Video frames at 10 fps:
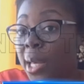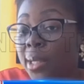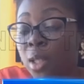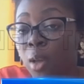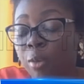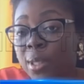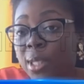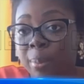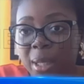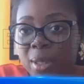It's
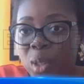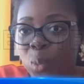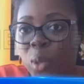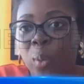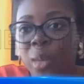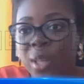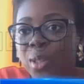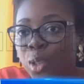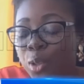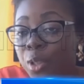obviously a place as well where the
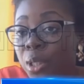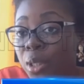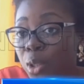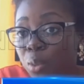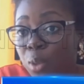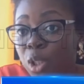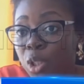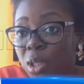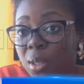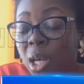security
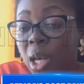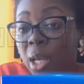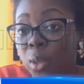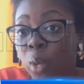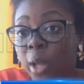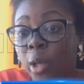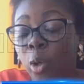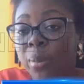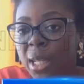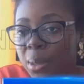situation is quite
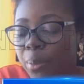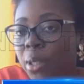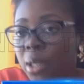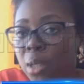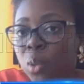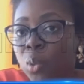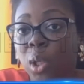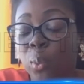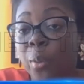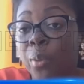complex, but it is
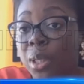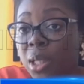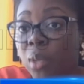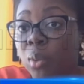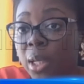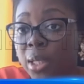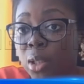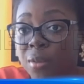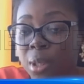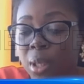one where we're seeing quite
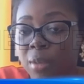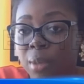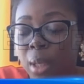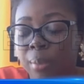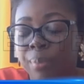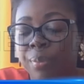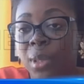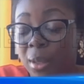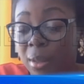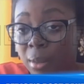a lot of it
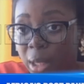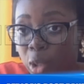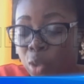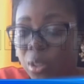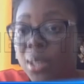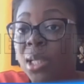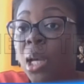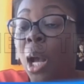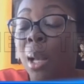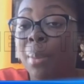in interest.
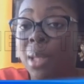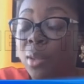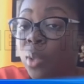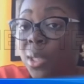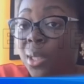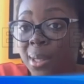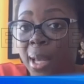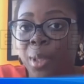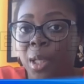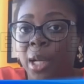Another one is
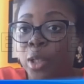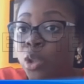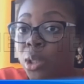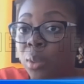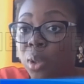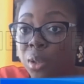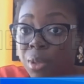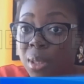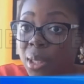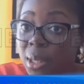Zambia, actually, with
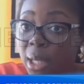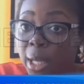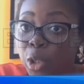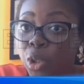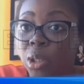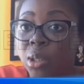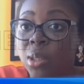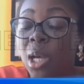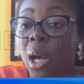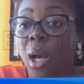the recent
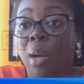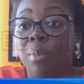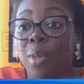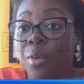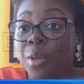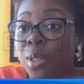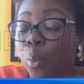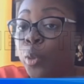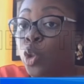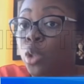elections. There is
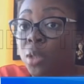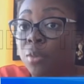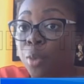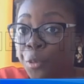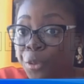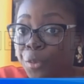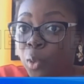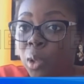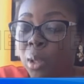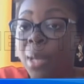opportunity for
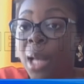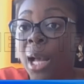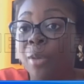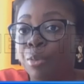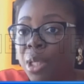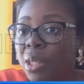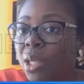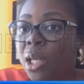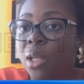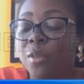reform and
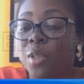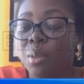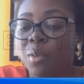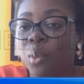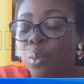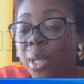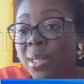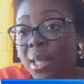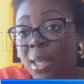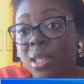rethinking of some of the
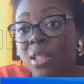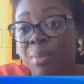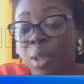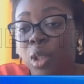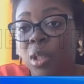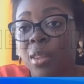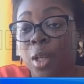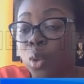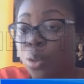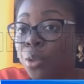ways that things have been done
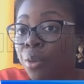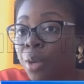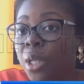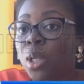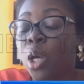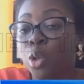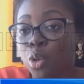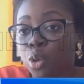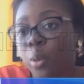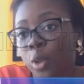there. So it creates
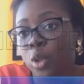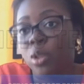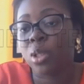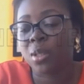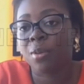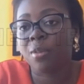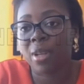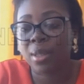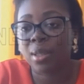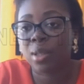new opportunities for
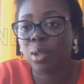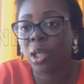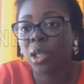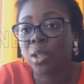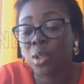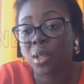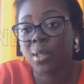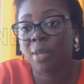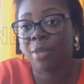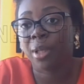investors looking into
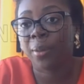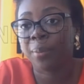East Africa.